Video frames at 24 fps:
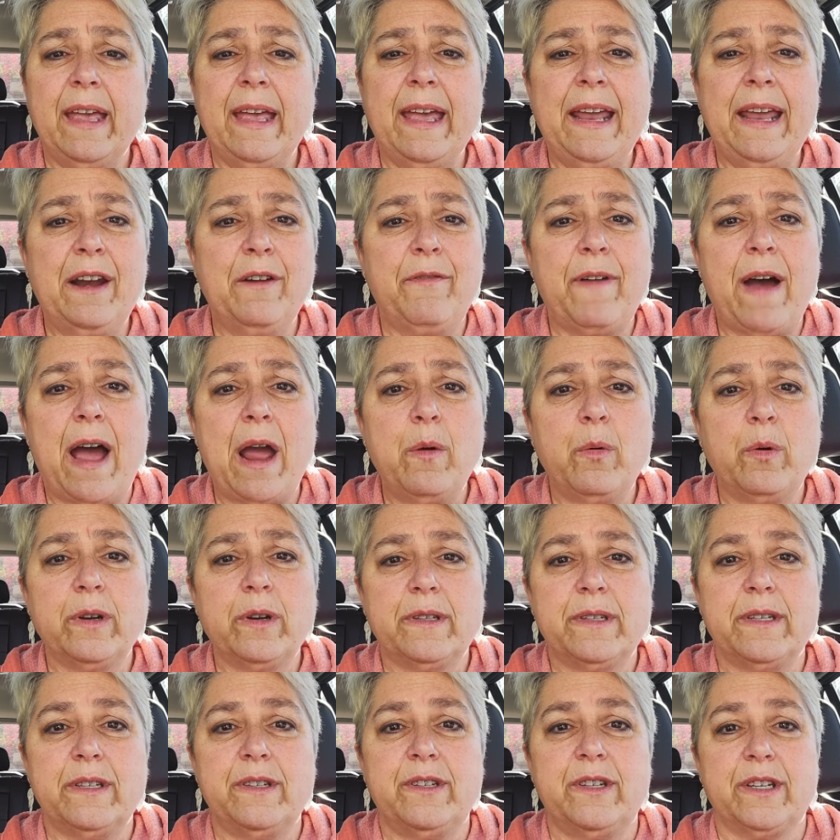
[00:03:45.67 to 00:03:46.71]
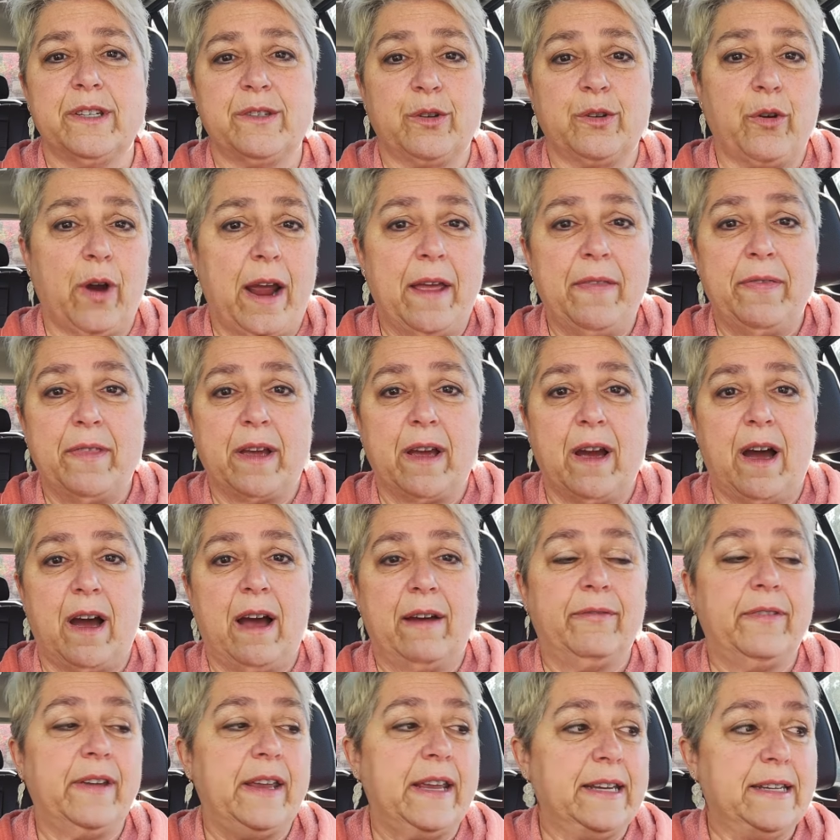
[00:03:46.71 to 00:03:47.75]
And if I were to just grind the
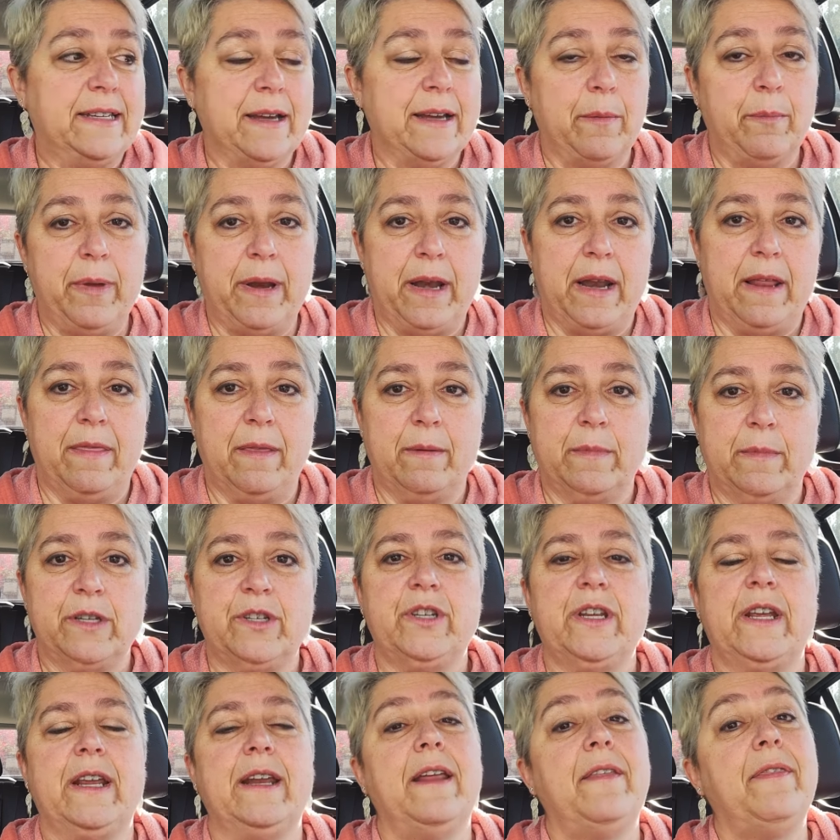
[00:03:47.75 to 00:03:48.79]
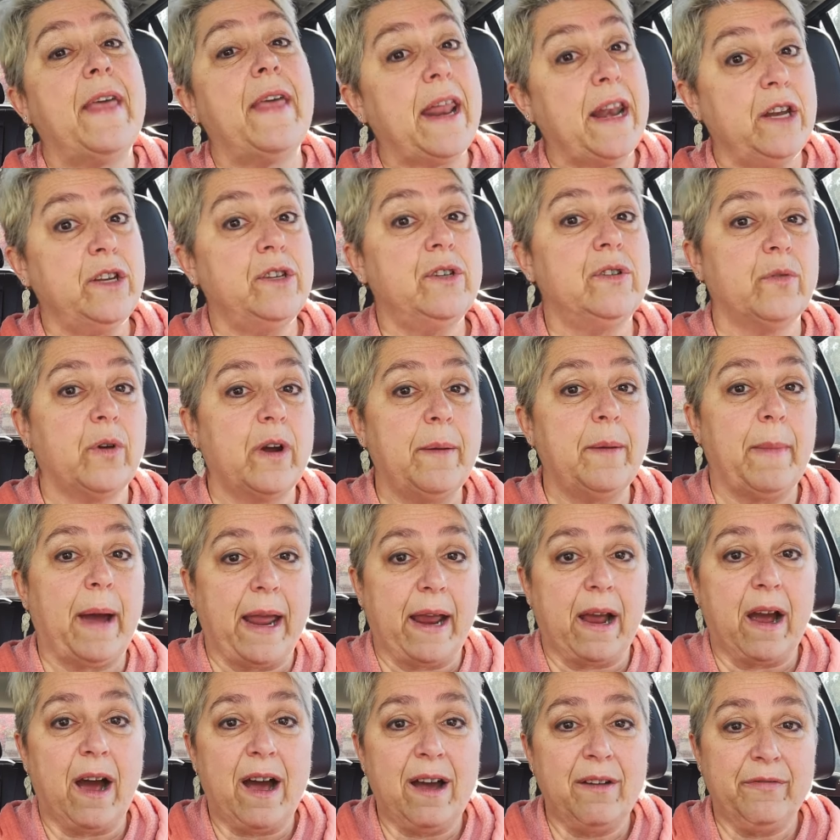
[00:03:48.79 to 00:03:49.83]
coffee and dump it in the machine and then enjoy
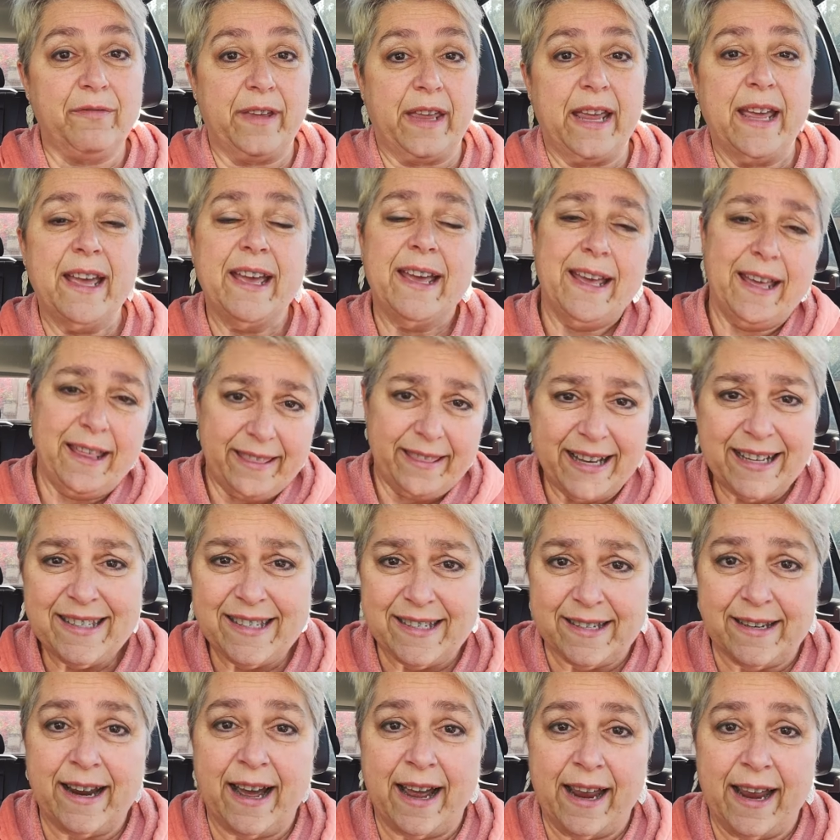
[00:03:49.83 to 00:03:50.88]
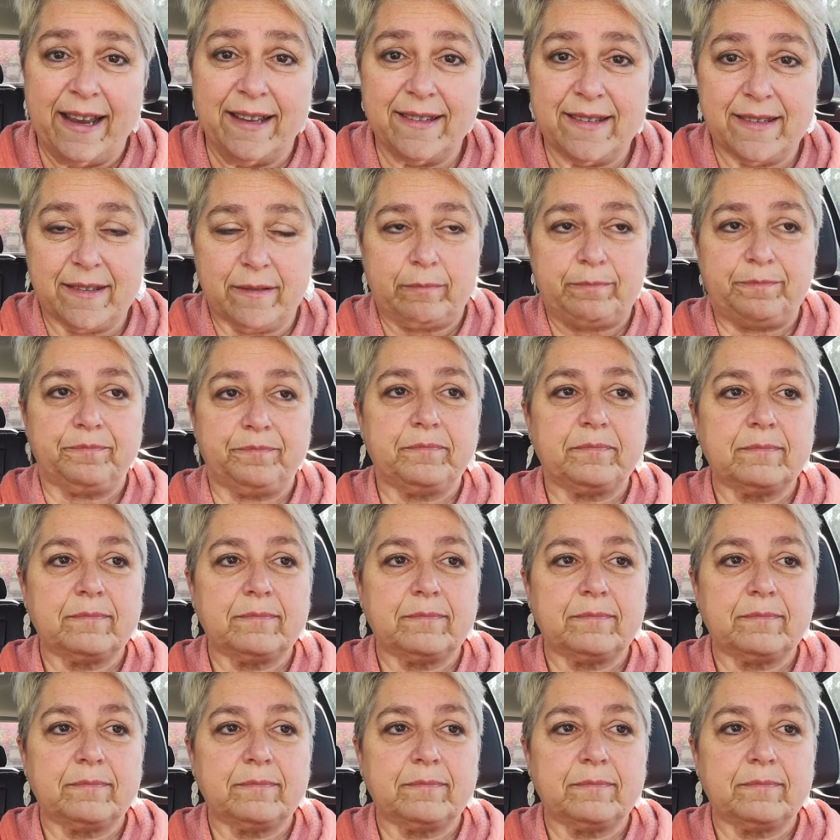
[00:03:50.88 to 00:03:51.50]
my coffee, that's nice.